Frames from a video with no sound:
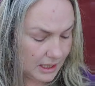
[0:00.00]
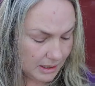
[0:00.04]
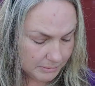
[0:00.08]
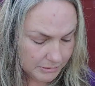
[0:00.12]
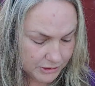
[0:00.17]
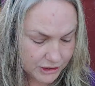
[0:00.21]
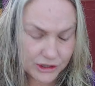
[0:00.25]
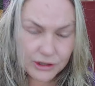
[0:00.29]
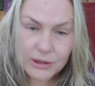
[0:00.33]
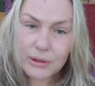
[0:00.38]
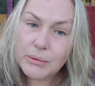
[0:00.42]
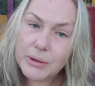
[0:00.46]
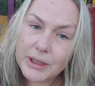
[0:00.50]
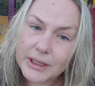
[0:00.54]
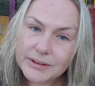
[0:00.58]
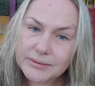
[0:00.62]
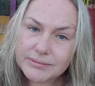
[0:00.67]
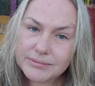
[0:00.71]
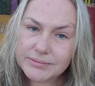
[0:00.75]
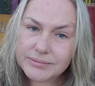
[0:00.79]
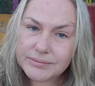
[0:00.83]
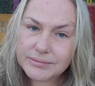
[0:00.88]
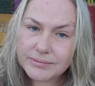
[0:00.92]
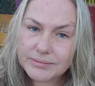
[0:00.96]
But you know what?
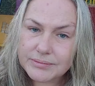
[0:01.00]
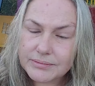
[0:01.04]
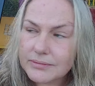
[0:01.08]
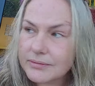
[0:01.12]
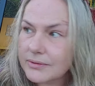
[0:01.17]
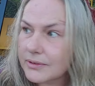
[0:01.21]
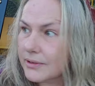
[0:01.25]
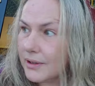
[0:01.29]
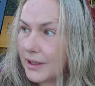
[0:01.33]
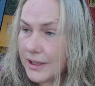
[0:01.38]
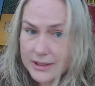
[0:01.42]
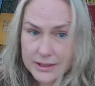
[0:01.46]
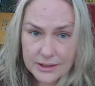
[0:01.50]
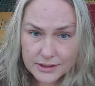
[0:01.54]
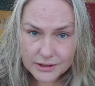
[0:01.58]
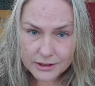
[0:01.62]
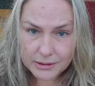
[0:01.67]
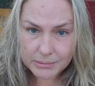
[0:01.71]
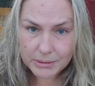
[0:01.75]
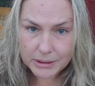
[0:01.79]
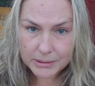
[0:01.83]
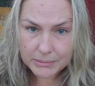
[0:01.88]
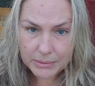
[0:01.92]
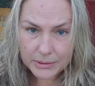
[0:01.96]
Christ is
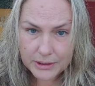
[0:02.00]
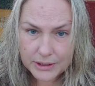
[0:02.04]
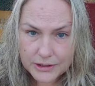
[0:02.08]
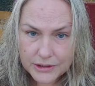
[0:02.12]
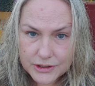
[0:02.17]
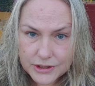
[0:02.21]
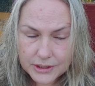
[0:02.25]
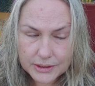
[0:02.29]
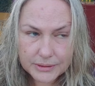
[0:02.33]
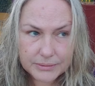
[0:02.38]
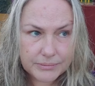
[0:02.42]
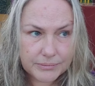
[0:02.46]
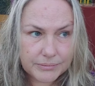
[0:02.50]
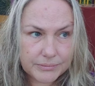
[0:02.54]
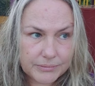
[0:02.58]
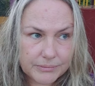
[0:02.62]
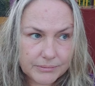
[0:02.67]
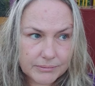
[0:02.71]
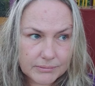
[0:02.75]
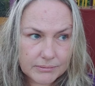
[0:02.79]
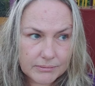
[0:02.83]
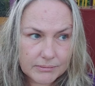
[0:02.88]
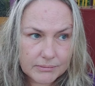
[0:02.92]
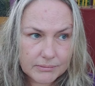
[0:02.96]
still being preached.
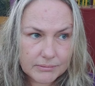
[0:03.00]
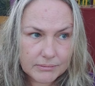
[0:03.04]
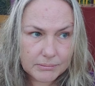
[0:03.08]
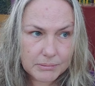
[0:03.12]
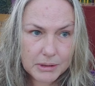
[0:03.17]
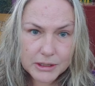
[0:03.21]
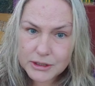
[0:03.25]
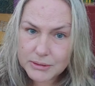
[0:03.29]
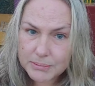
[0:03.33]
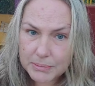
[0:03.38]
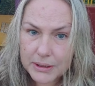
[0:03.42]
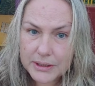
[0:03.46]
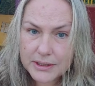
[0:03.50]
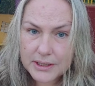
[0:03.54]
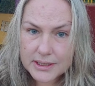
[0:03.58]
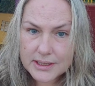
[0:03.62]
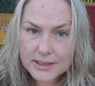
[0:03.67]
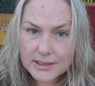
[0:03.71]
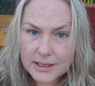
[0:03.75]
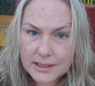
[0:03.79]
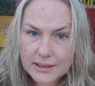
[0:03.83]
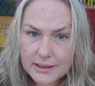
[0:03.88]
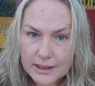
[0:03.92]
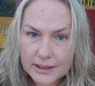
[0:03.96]
Apostle Paul does
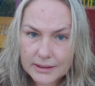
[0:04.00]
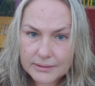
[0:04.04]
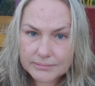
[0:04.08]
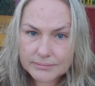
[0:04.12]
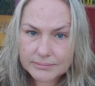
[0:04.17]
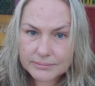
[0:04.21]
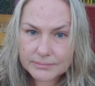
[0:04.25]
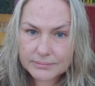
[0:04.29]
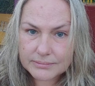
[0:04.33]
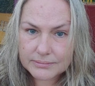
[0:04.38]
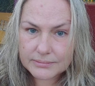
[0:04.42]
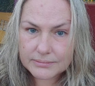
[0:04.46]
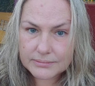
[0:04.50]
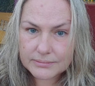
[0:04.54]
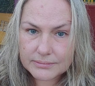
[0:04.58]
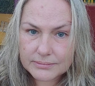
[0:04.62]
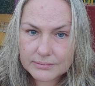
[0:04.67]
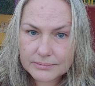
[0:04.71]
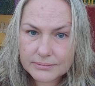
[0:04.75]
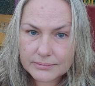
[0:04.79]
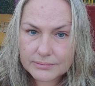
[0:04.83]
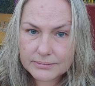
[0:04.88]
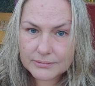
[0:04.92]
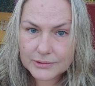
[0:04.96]
say that,
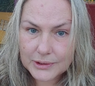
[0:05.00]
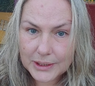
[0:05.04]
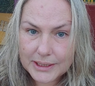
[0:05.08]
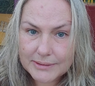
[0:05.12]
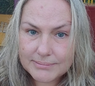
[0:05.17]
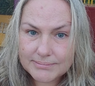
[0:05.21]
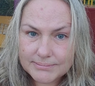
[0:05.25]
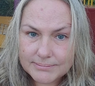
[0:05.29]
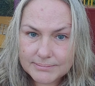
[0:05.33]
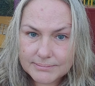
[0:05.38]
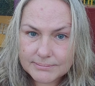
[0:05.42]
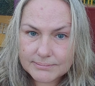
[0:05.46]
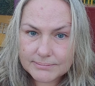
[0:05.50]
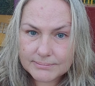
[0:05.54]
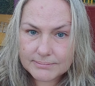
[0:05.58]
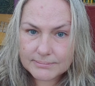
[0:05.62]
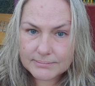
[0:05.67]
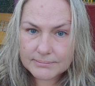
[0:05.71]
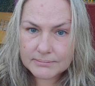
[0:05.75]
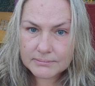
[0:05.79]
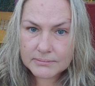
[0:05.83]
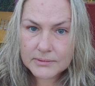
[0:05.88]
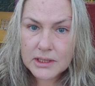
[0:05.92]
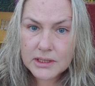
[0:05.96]
right?
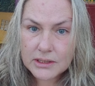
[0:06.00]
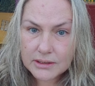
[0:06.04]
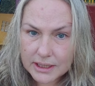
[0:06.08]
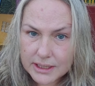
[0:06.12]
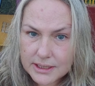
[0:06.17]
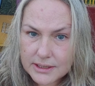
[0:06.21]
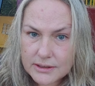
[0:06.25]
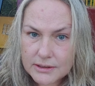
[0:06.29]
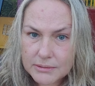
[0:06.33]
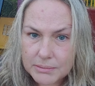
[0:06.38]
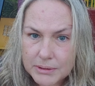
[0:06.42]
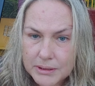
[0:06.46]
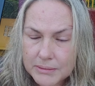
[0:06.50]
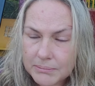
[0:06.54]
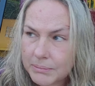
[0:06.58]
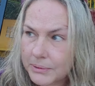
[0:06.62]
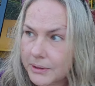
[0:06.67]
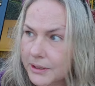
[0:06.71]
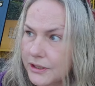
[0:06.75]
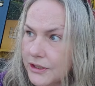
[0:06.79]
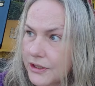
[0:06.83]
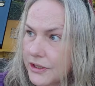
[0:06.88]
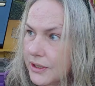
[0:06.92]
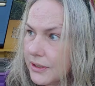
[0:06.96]
Christ is still being
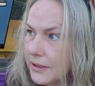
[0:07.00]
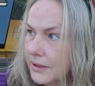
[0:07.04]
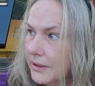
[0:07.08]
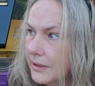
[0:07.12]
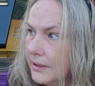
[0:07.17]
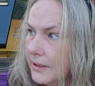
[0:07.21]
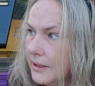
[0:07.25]
preached.